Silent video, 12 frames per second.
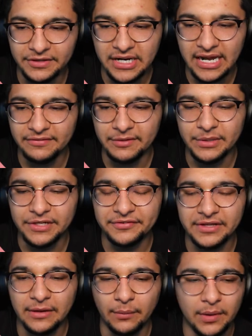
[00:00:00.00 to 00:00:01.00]
didn't have the money for
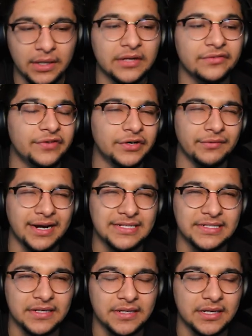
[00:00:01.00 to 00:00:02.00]
that, we're gonna fundraise
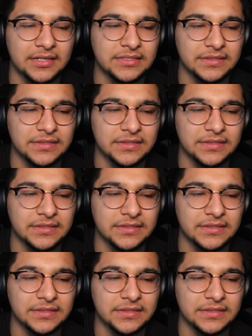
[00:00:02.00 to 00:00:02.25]
and all that.